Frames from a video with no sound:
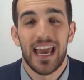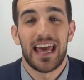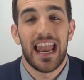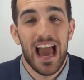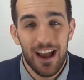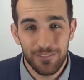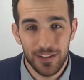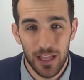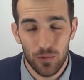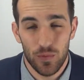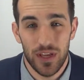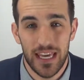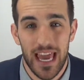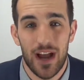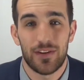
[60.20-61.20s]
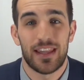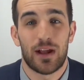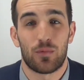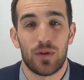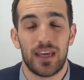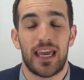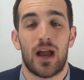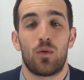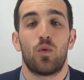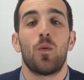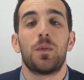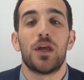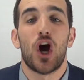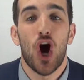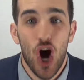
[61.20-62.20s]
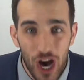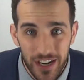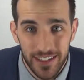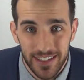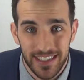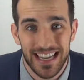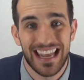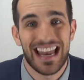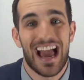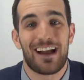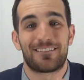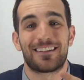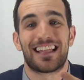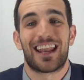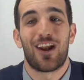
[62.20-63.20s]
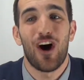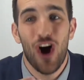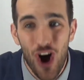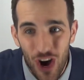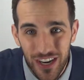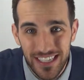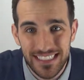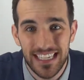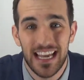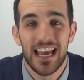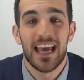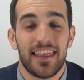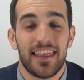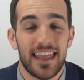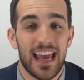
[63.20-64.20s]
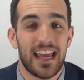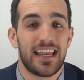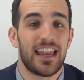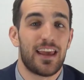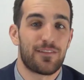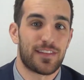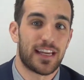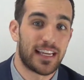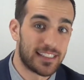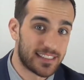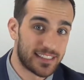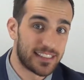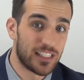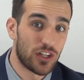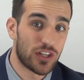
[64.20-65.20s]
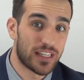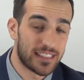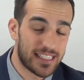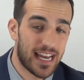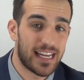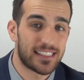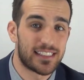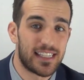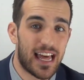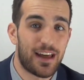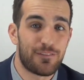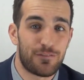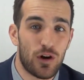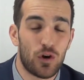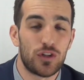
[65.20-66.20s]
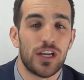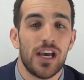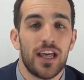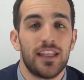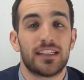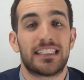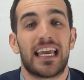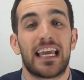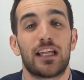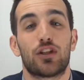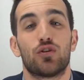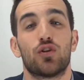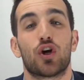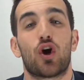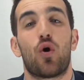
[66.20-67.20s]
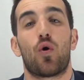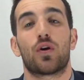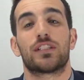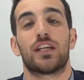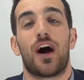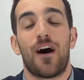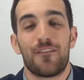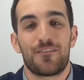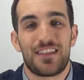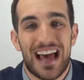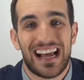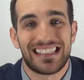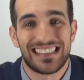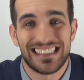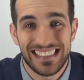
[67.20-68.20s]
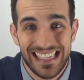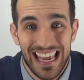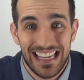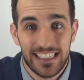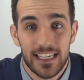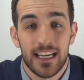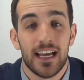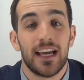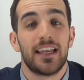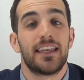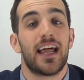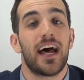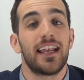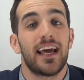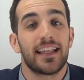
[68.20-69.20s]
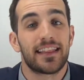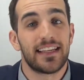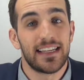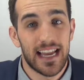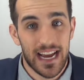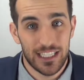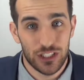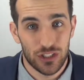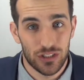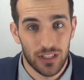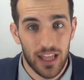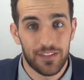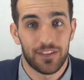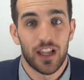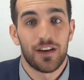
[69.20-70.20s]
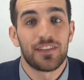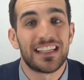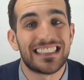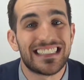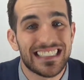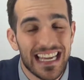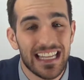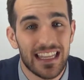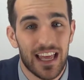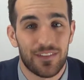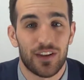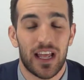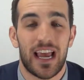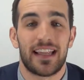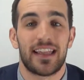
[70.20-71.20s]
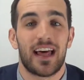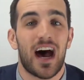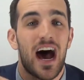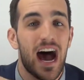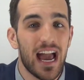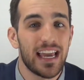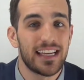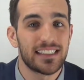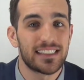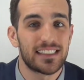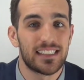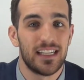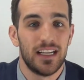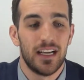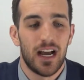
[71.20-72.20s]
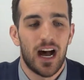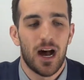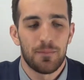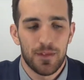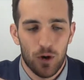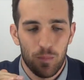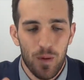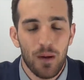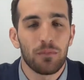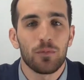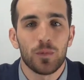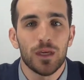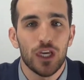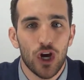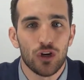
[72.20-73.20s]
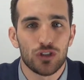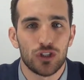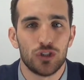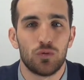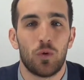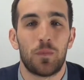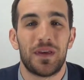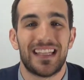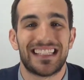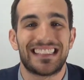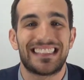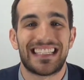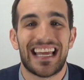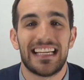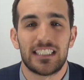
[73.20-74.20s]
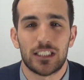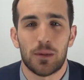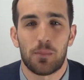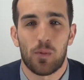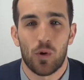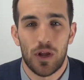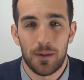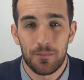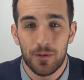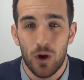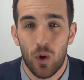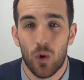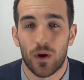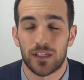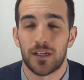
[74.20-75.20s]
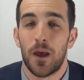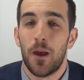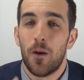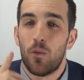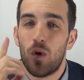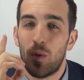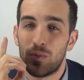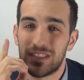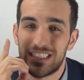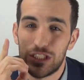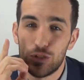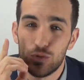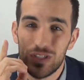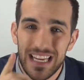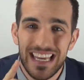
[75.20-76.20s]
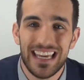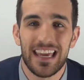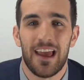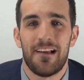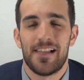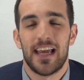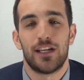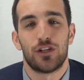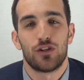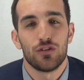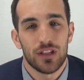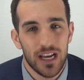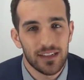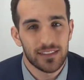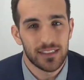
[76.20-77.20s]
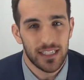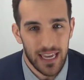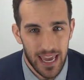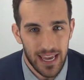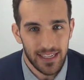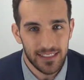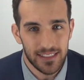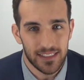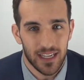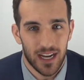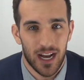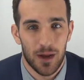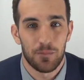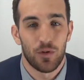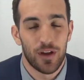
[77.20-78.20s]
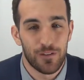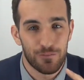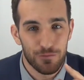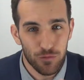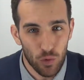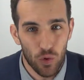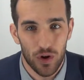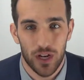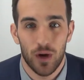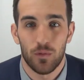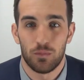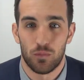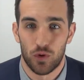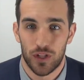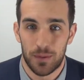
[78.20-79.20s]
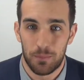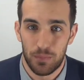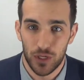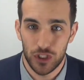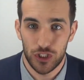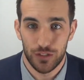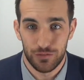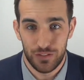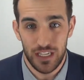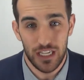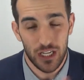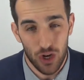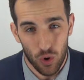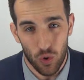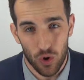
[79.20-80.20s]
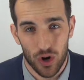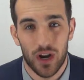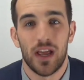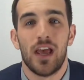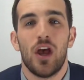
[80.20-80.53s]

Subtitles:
And after that recount will be audited. And after that audit, then if they can still contest that vote, they'll take it through the courts of that state, not at the national level, of the state level. And the highest it'll probably go to will be the state Supreme Court. What was unique in the 2000 case in Florida with Bush v. Gore